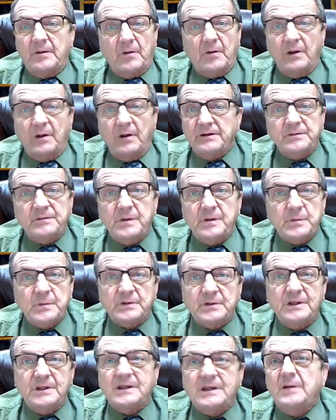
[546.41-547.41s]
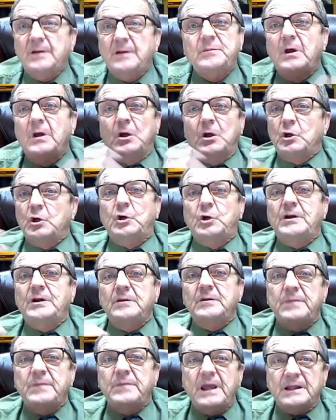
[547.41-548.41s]
All these people think I'm good in
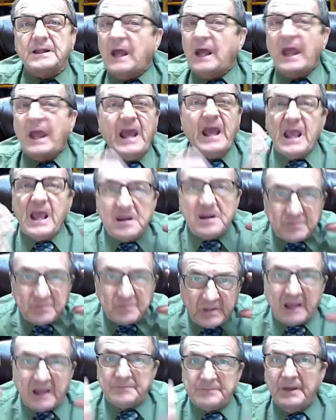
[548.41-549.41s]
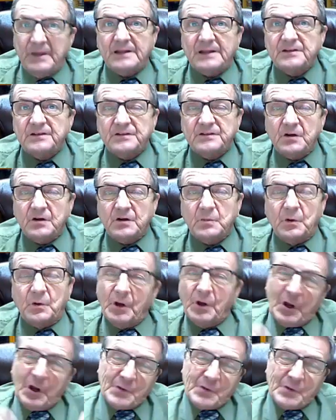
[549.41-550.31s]
math. I hate math. Math is terrible.